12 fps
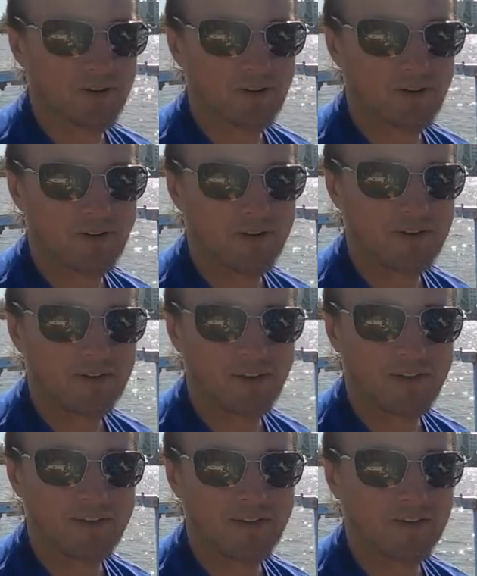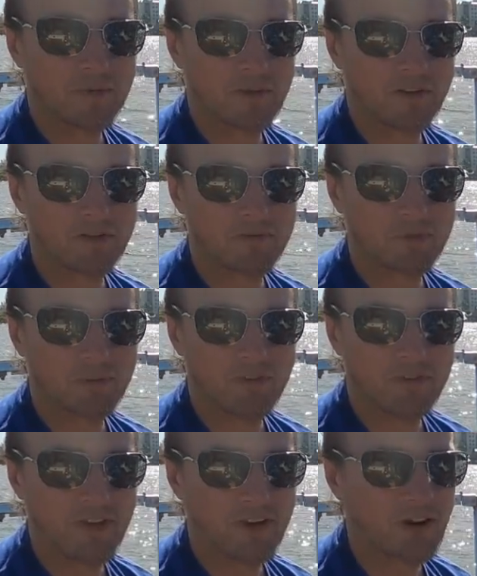They're insanely expensive for
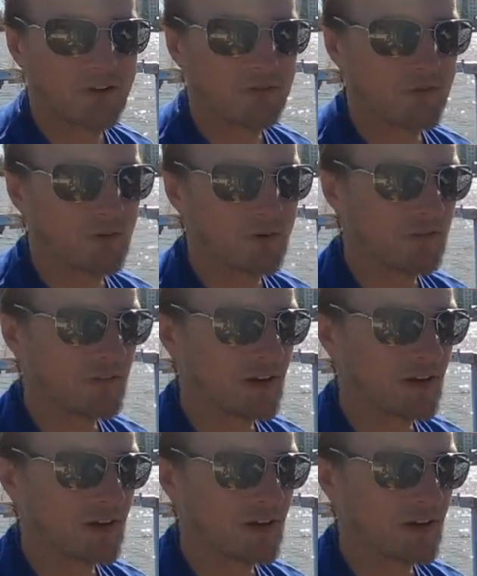what they are, four,